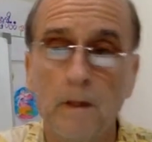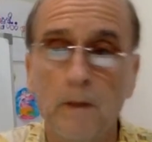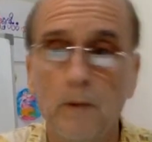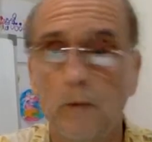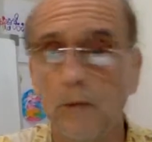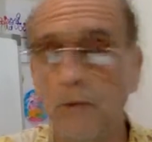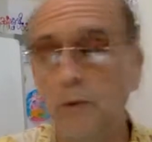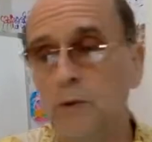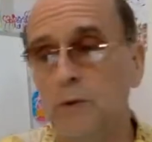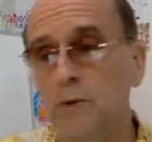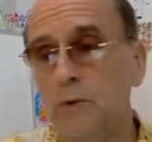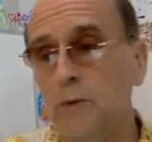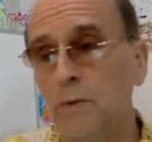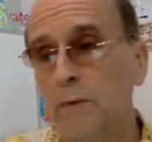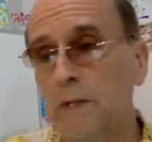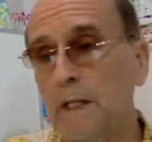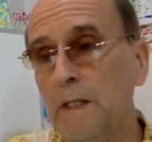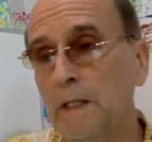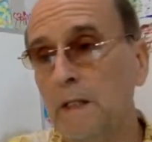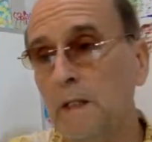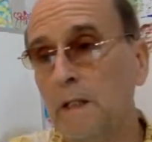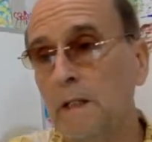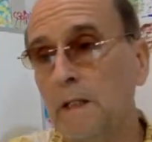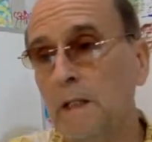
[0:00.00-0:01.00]
Would you
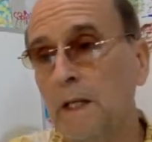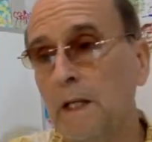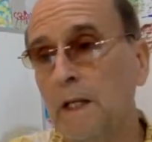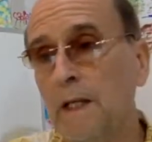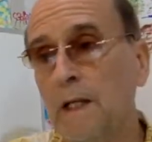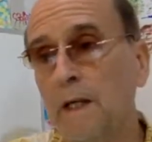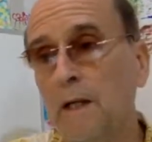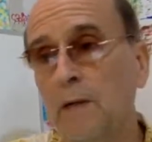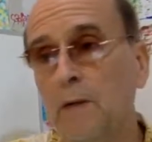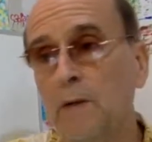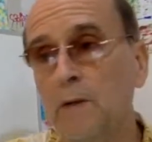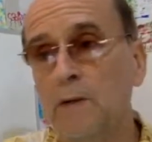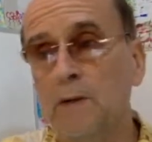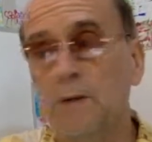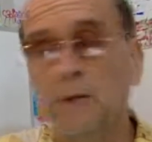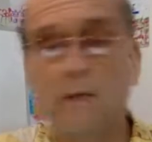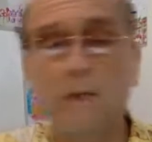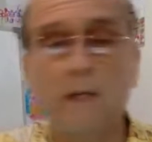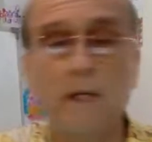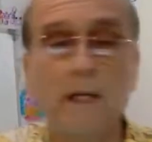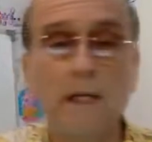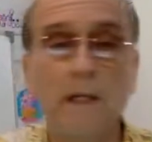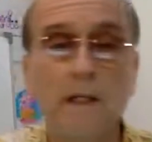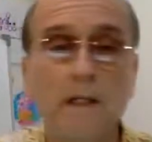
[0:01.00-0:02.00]
spend 10 hours a
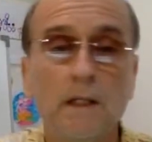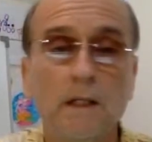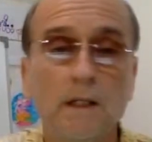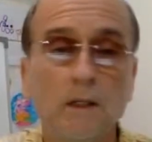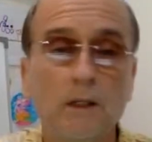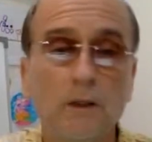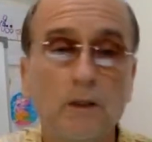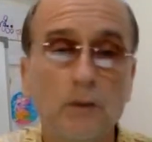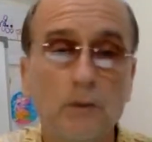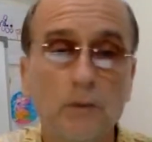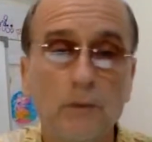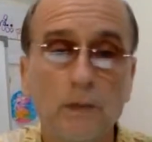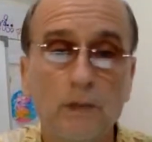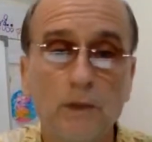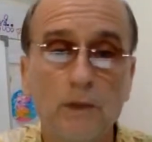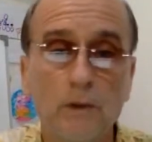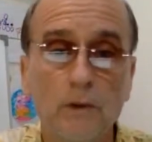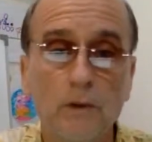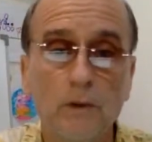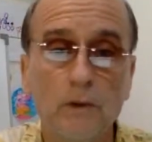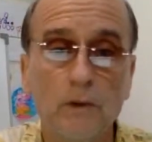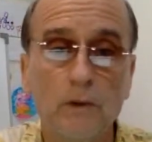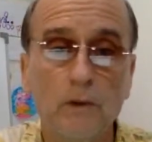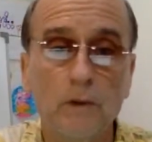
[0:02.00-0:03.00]
day in a
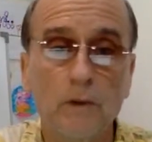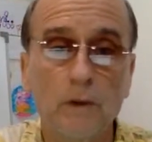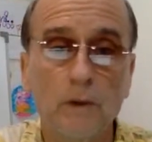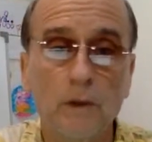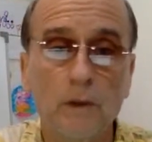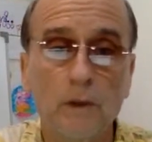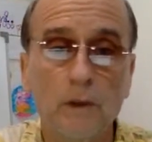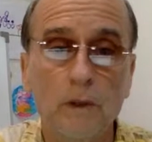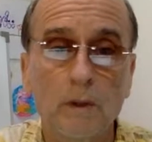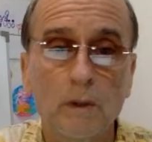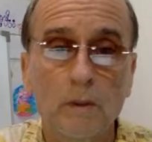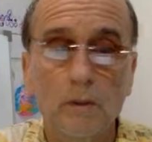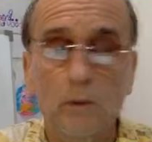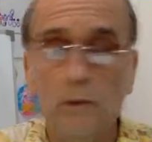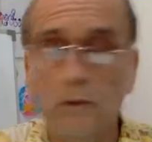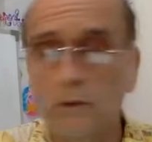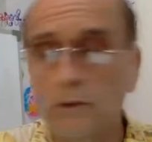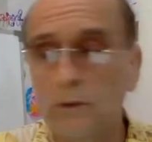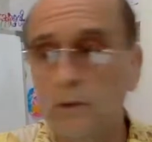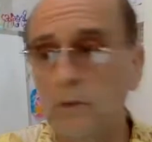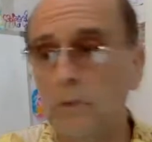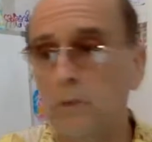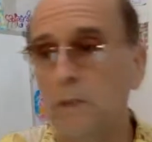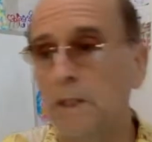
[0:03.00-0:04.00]
cubicle? Would
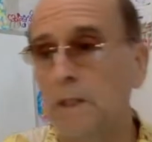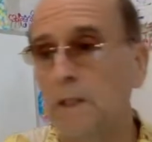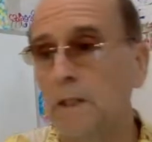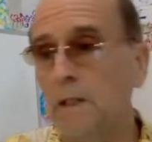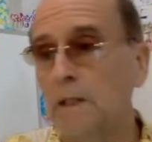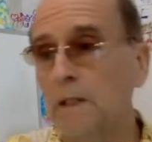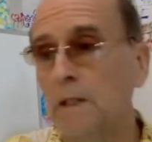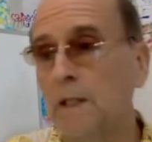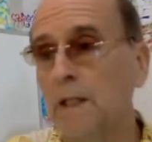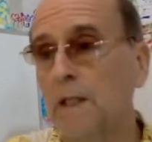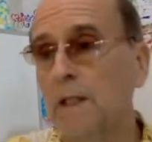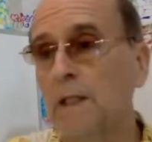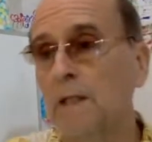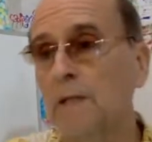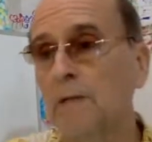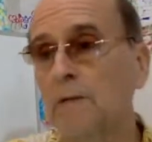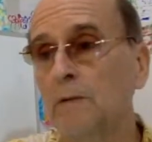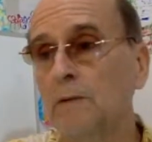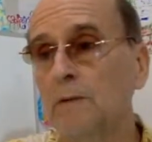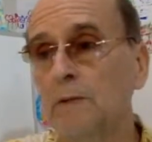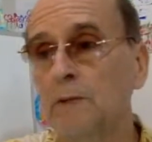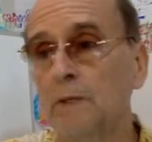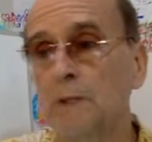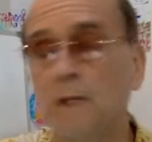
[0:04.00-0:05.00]
you spend 10
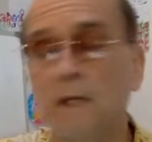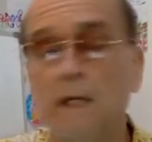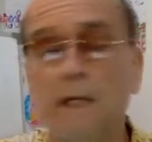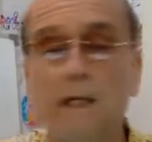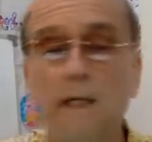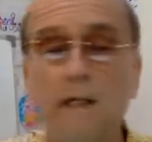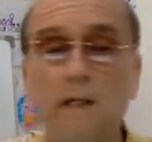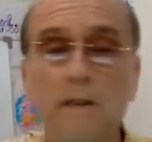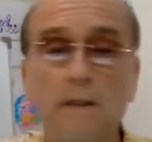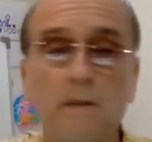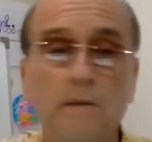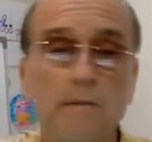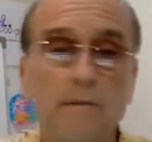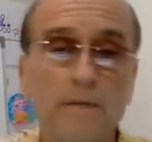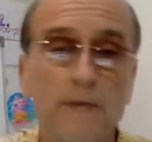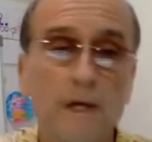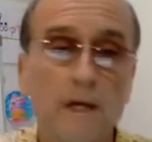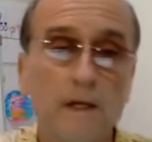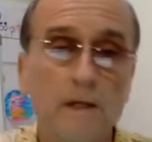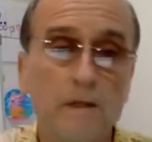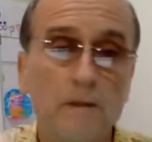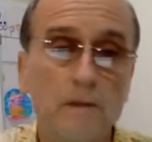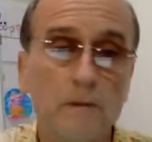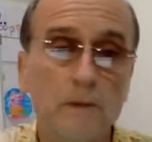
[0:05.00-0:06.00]
hours a day in the
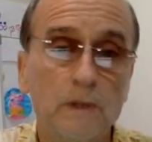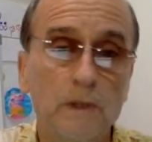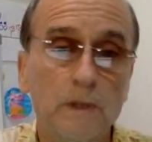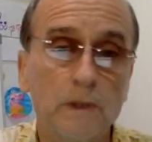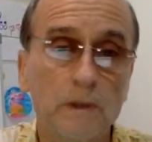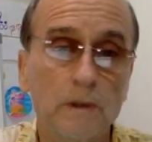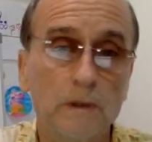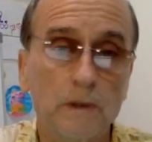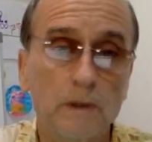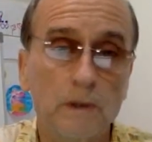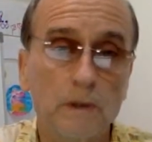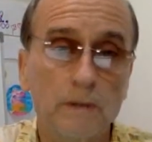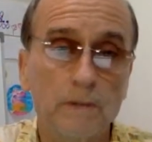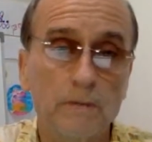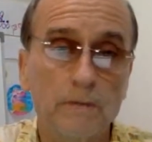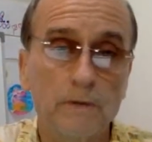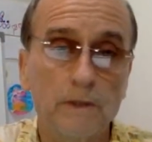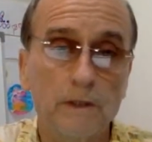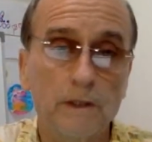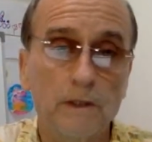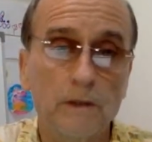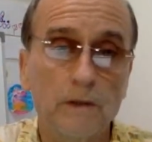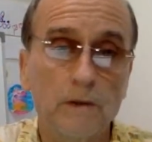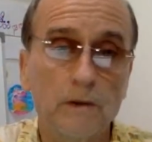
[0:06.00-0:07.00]
factory or in the
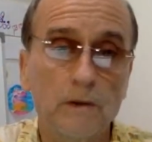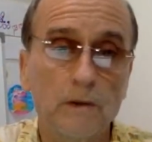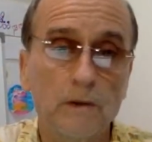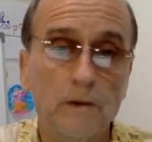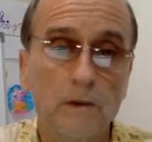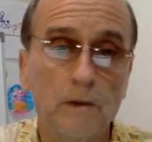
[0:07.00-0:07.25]
field